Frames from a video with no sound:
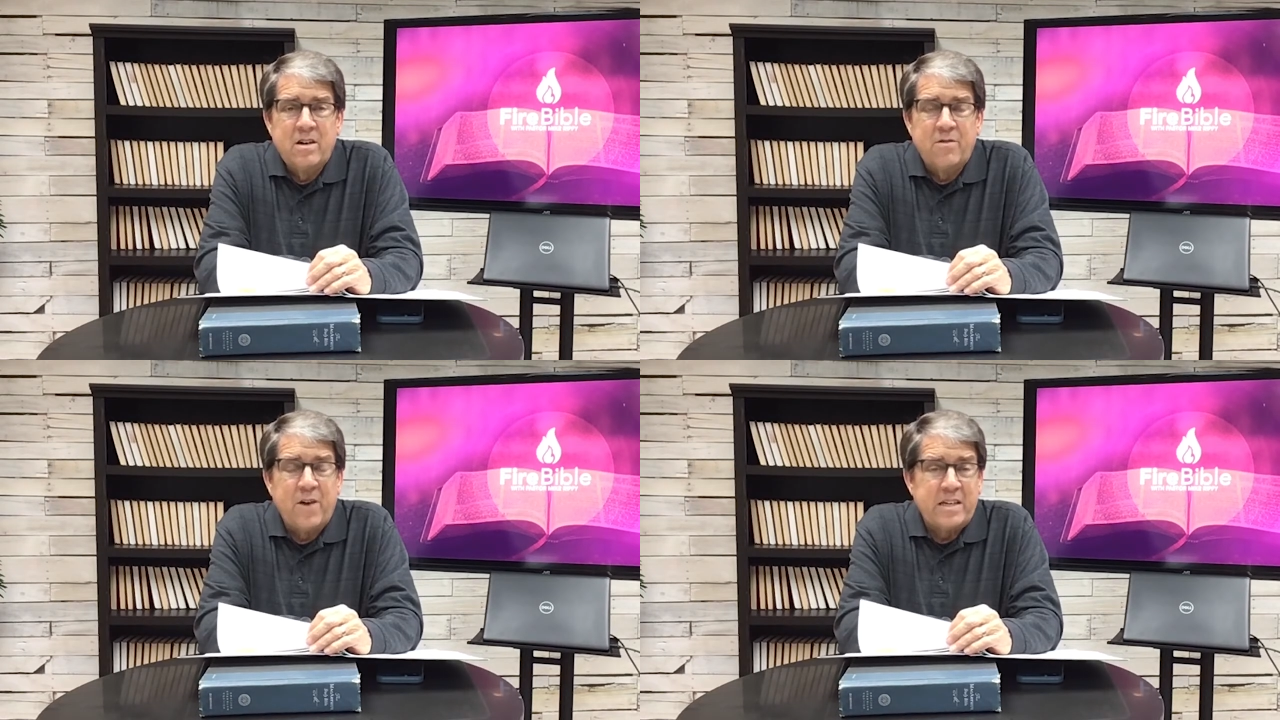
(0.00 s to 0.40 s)

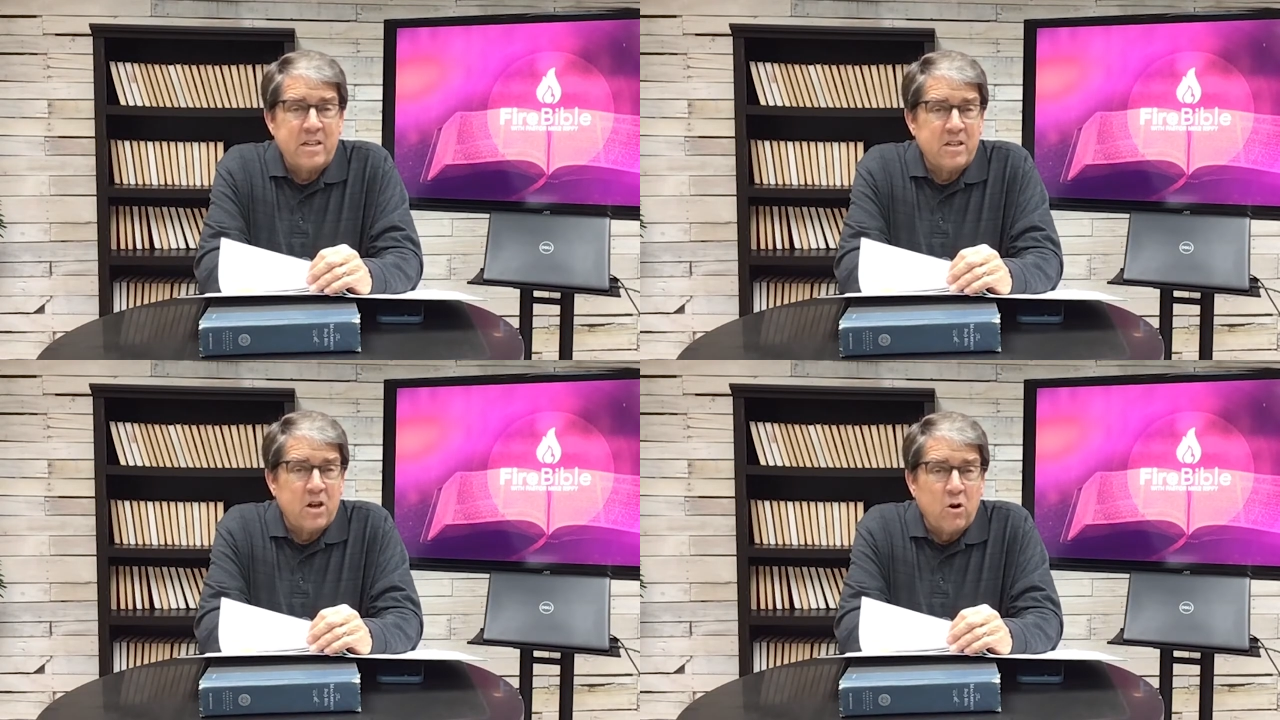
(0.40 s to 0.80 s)

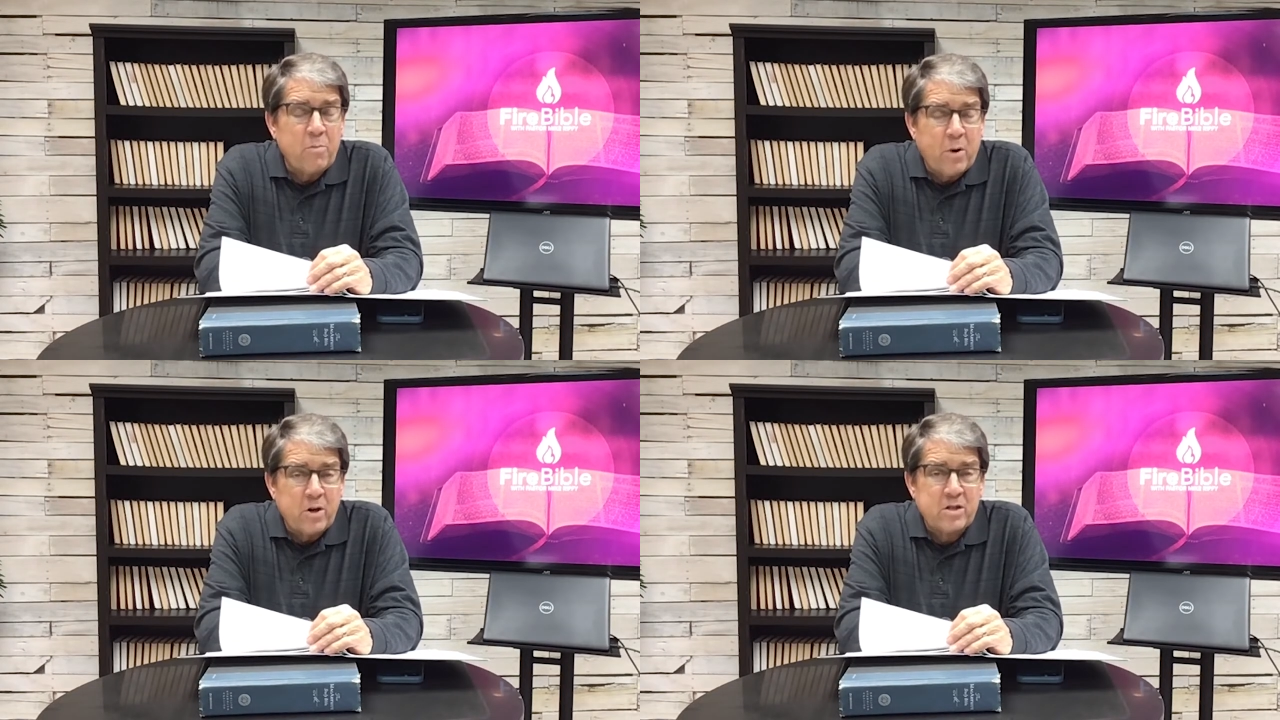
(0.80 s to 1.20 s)
affected his
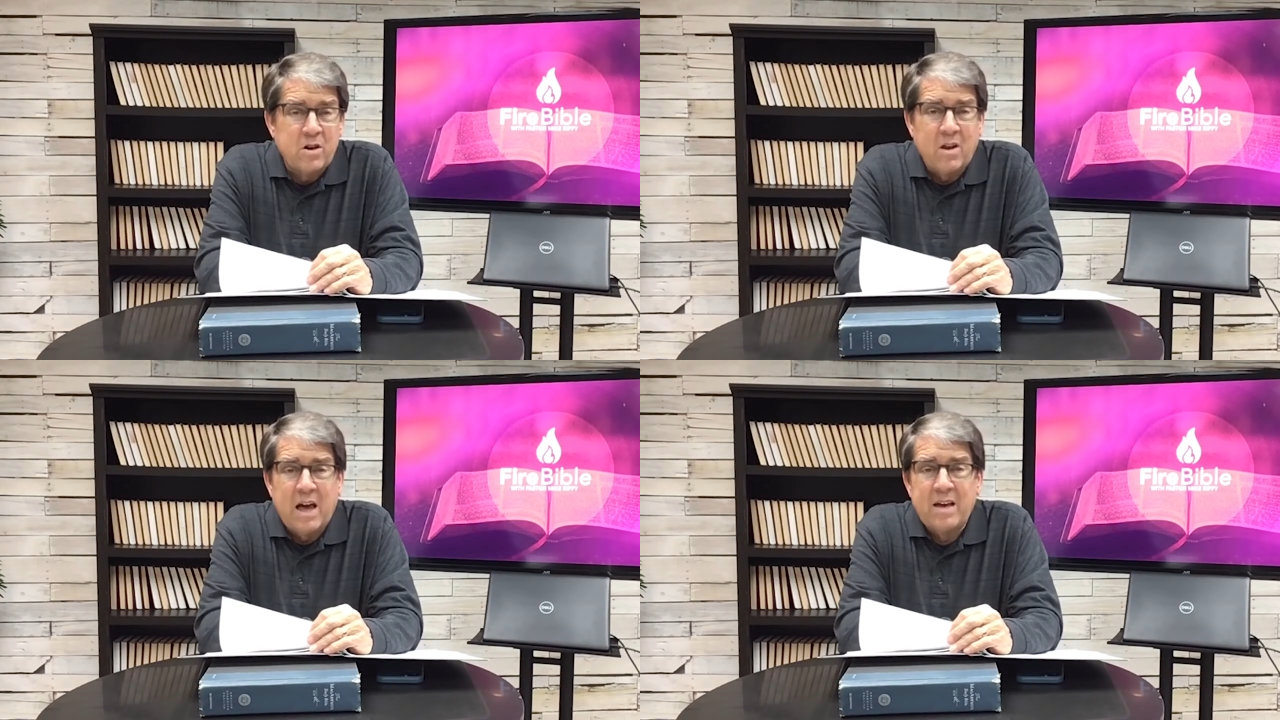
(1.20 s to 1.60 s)
own
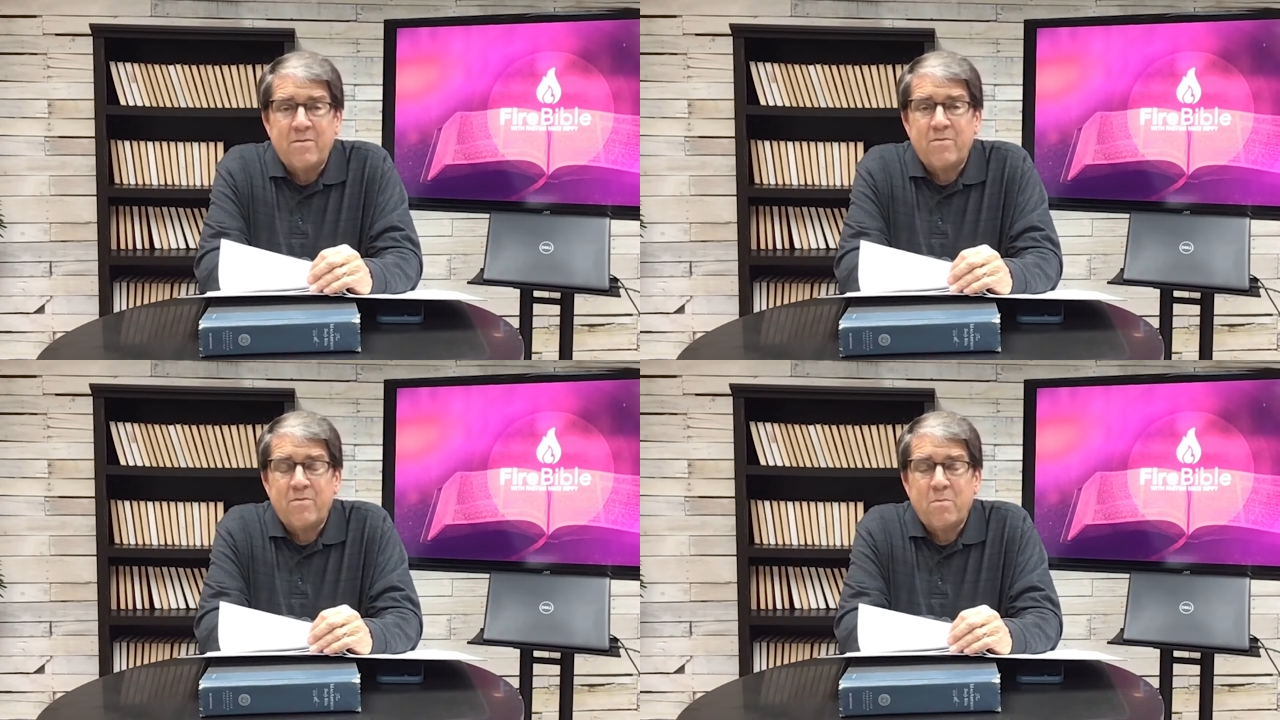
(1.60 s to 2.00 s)
personal
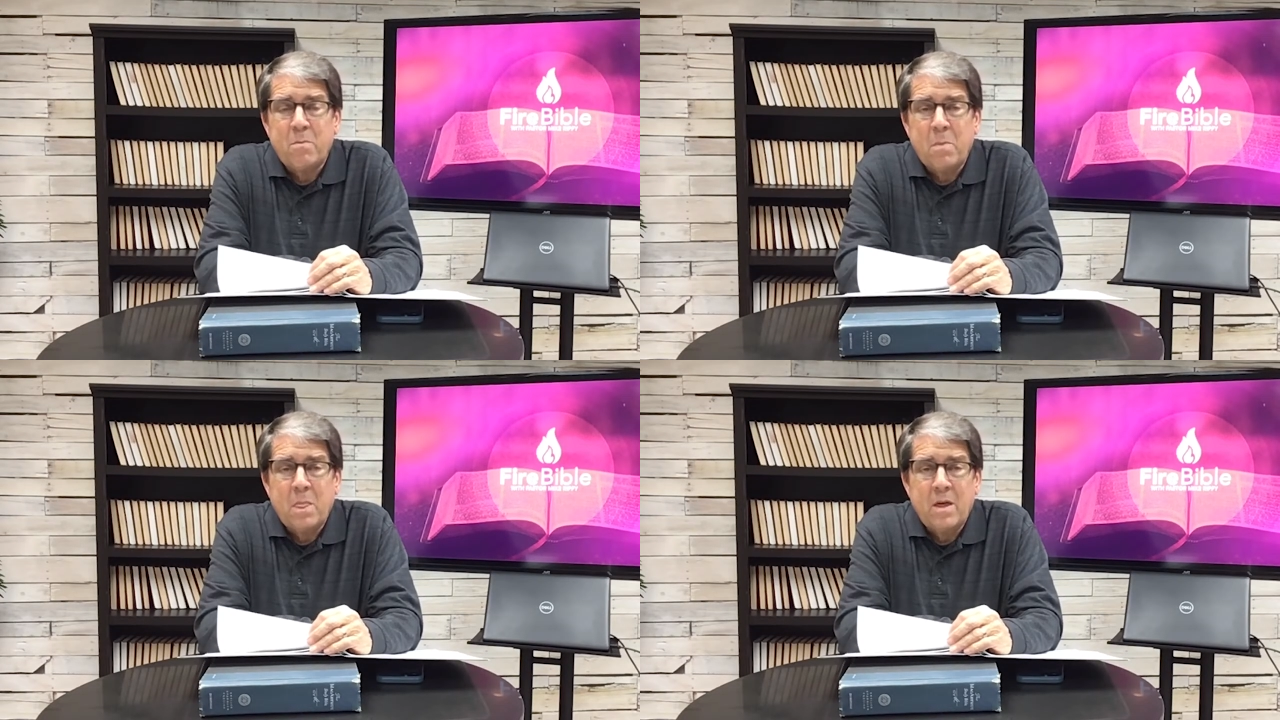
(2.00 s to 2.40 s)
life.
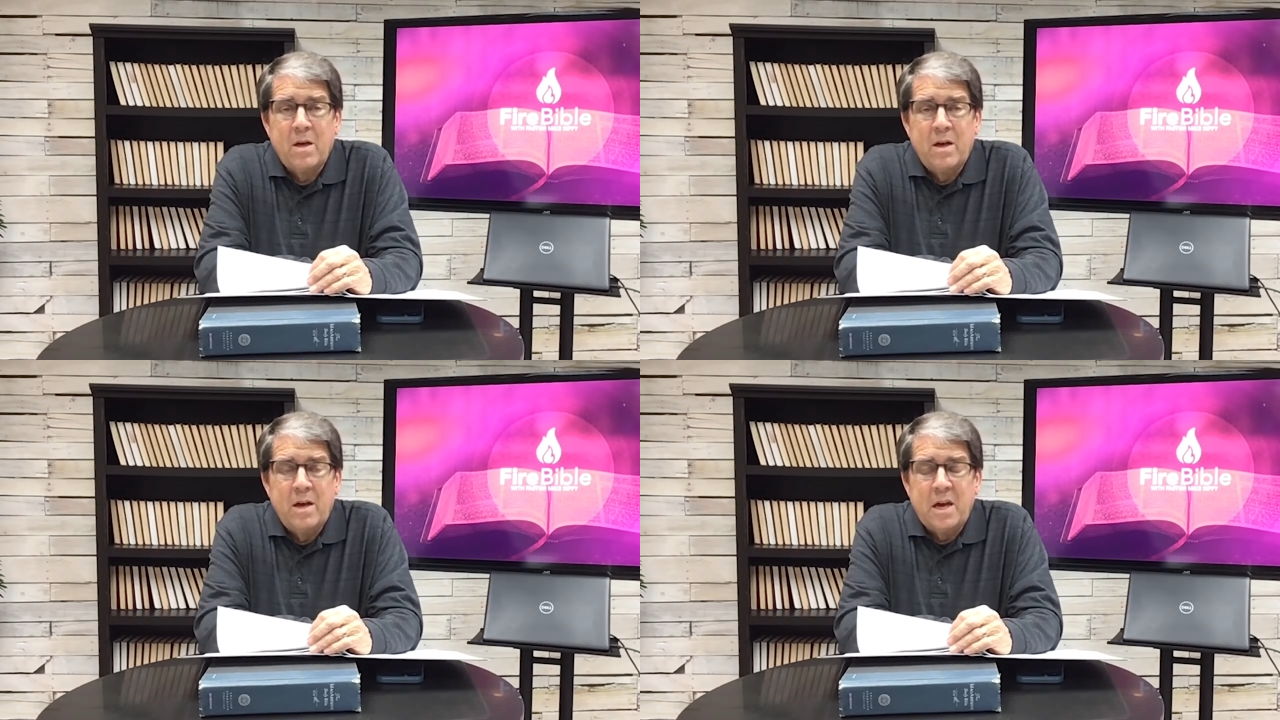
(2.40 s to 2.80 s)

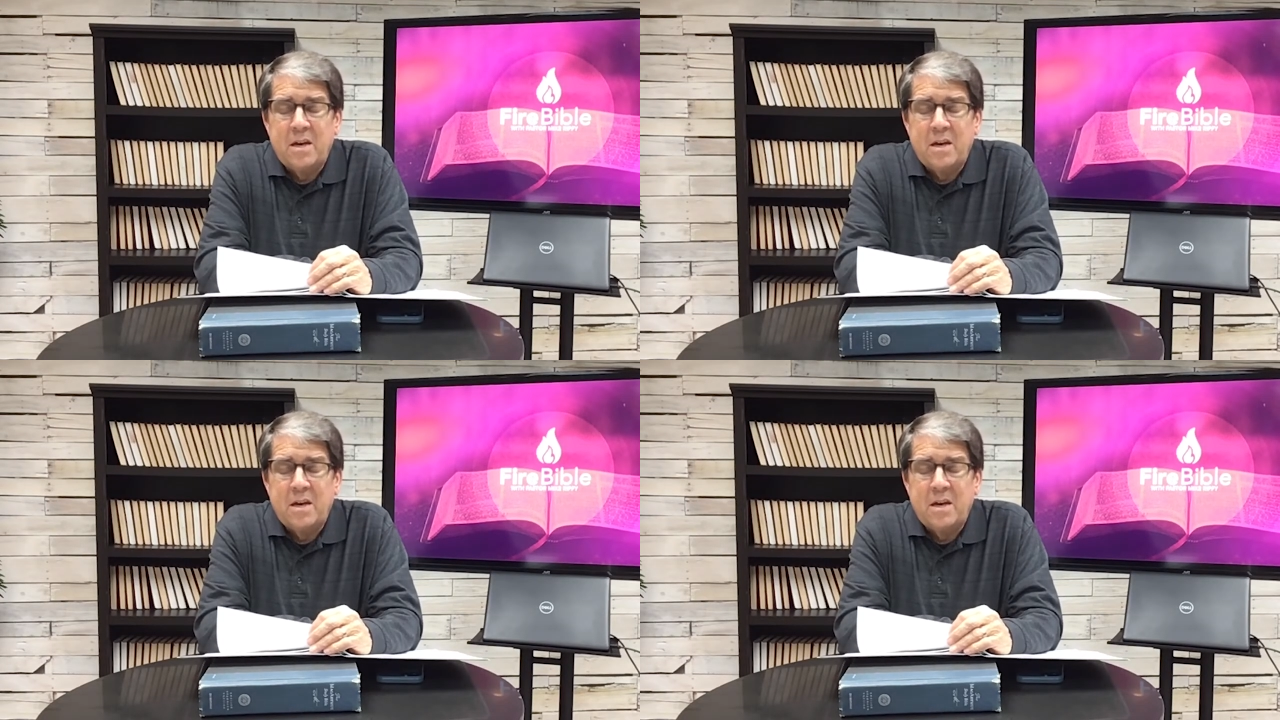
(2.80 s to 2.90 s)
He